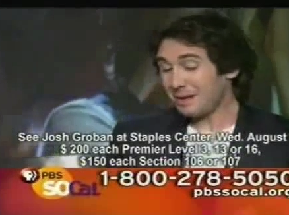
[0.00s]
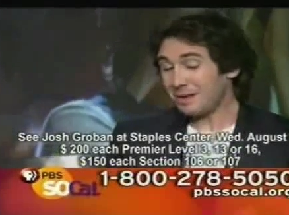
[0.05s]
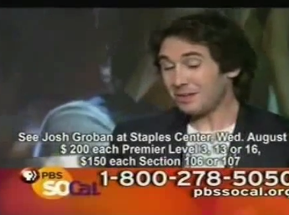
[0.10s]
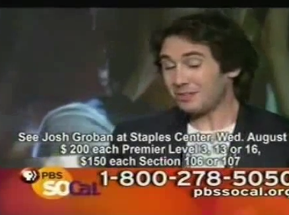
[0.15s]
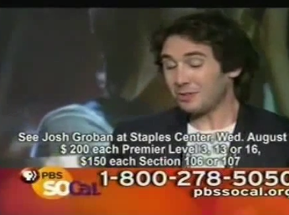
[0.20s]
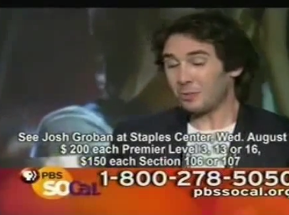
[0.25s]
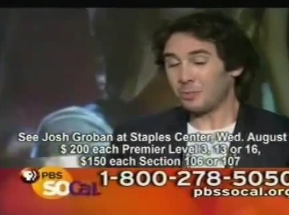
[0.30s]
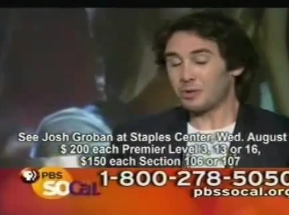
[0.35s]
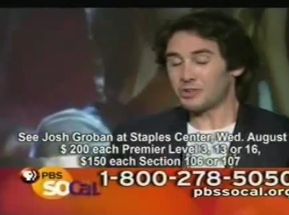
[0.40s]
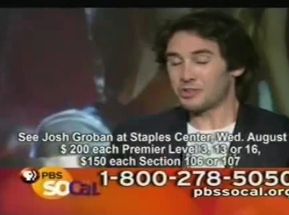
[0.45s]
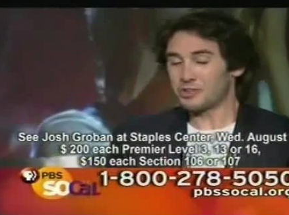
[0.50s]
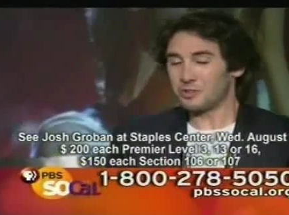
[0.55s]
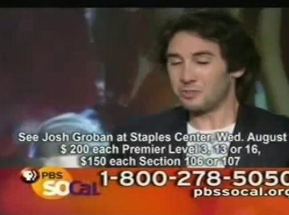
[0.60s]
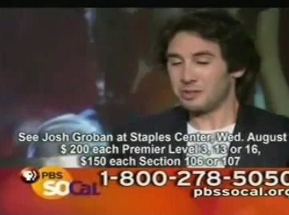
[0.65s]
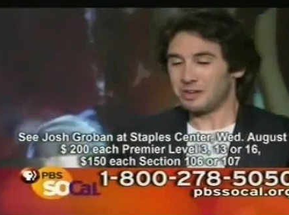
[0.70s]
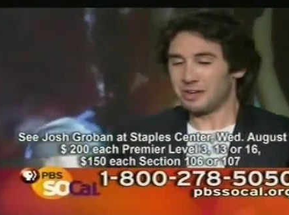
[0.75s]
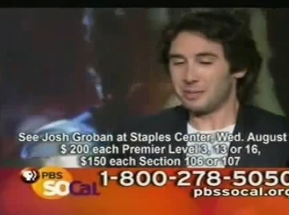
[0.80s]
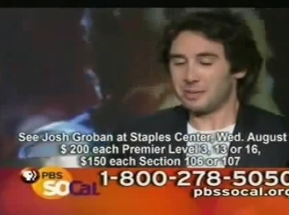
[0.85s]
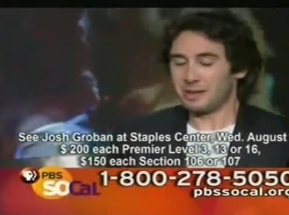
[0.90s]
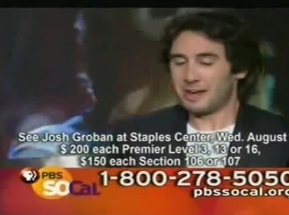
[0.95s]
It means
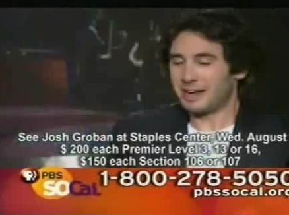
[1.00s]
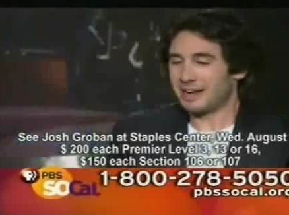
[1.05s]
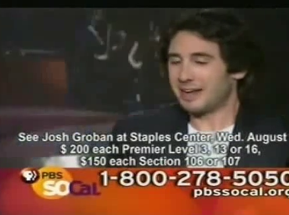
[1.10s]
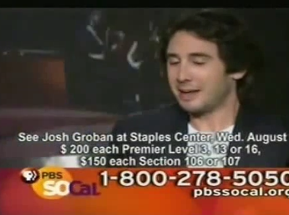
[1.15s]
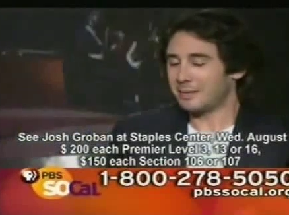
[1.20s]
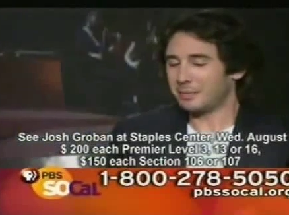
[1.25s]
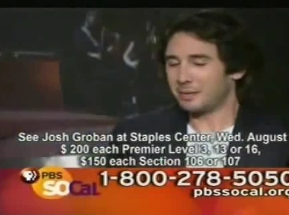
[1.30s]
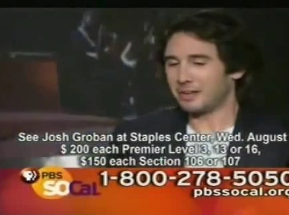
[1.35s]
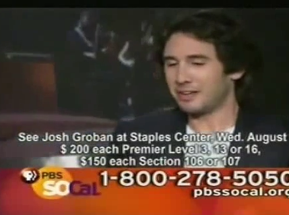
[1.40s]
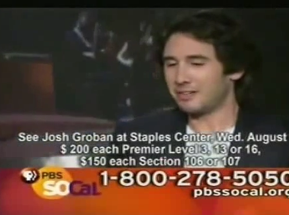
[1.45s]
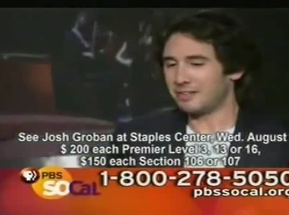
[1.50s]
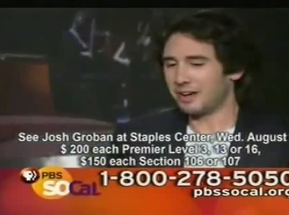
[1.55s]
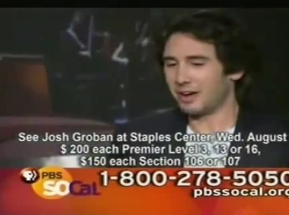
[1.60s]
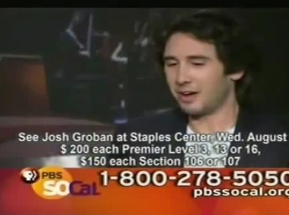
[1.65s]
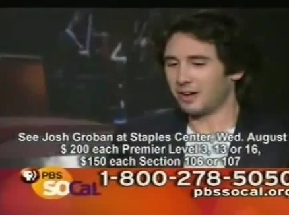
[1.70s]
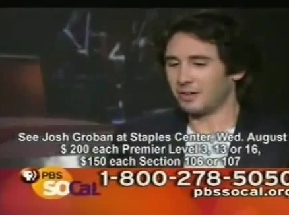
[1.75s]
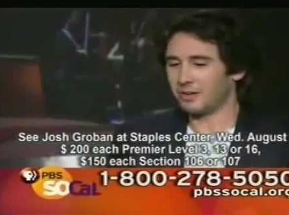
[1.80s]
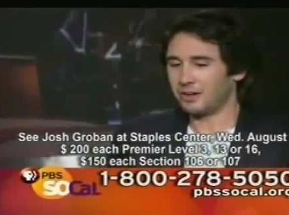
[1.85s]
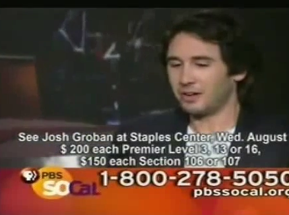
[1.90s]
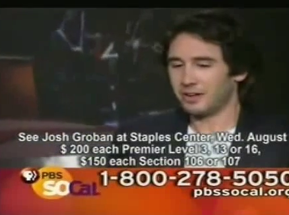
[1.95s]
so much to me. I mean, I
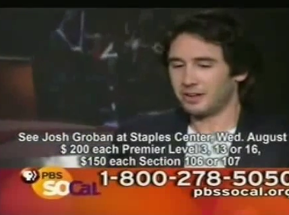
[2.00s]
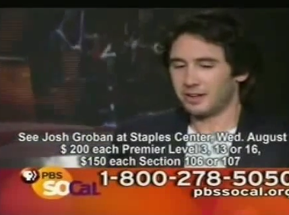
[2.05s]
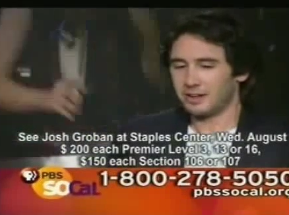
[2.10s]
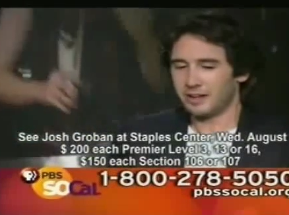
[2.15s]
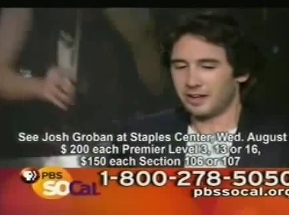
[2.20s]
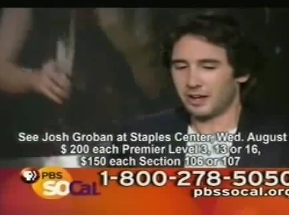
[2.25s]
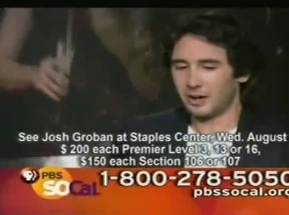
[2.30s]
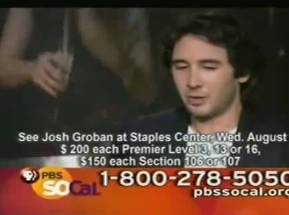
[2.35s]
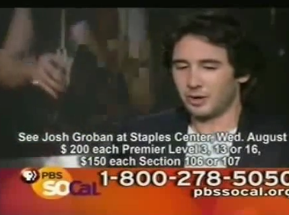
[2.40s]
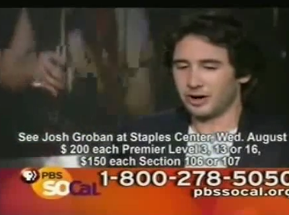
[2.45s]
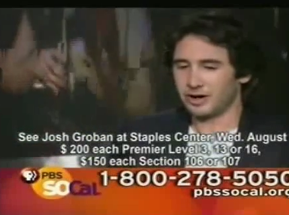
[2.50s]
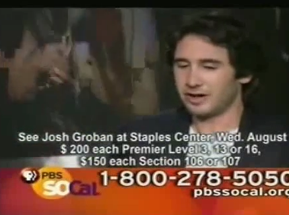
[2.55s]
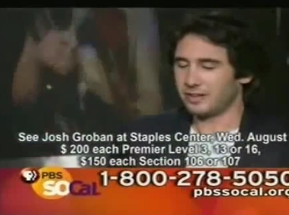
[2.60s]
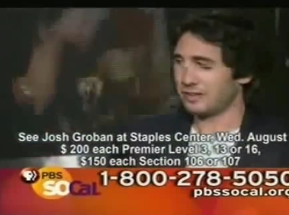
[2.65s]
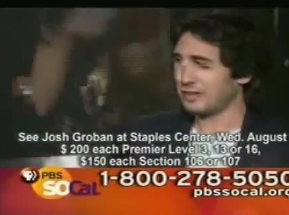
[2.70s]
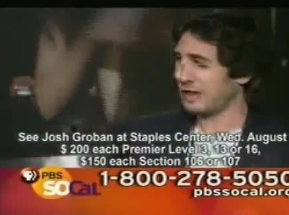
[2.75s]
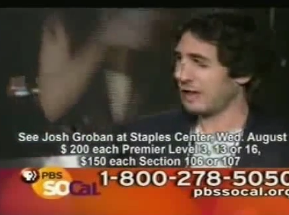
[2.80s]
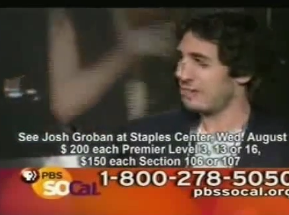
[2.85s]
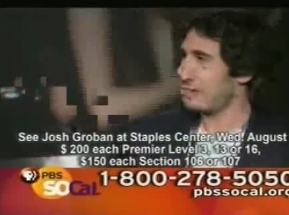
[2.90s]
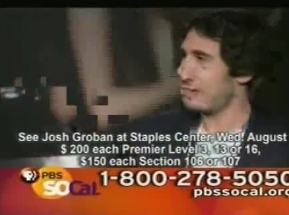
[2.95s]
can't believe how
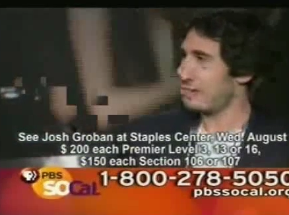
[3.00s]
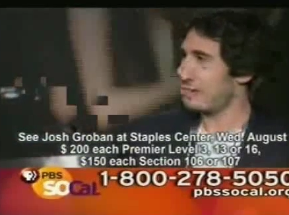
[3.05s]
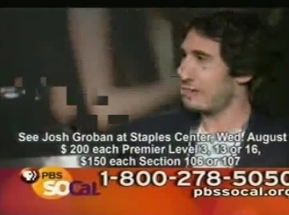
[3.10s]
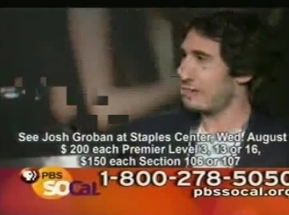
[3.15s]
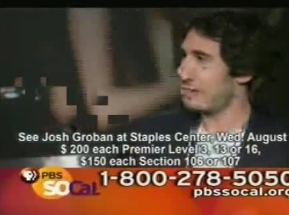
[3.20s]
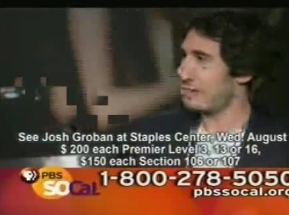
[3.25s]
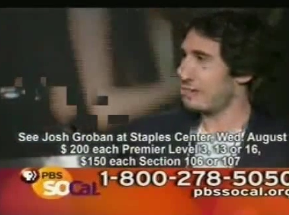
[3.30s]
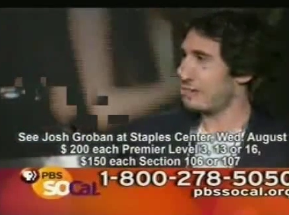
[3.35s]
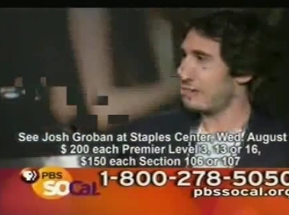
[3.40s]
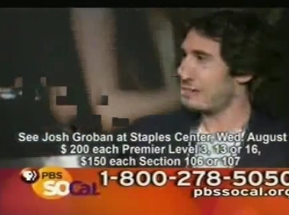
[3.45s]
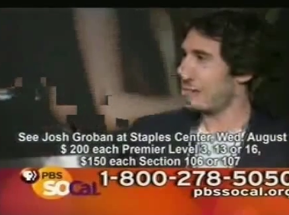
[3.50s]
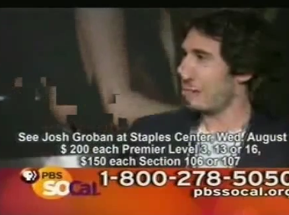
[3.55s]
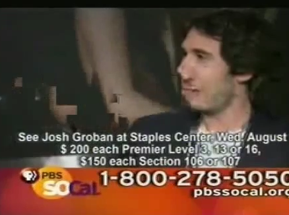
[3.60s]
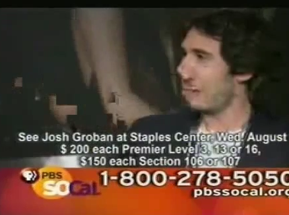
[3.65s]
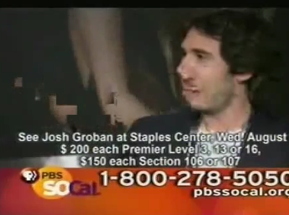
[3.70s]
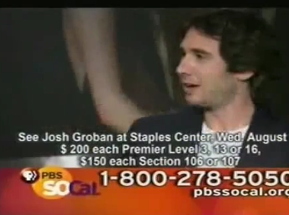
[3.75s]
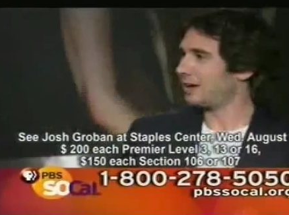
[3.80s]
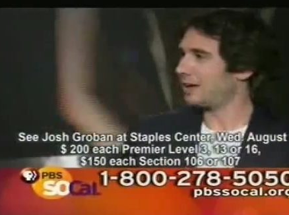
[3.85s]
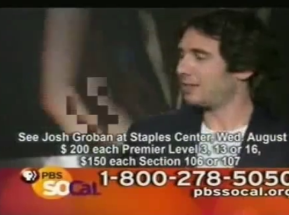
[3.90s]
quickly the time has flown.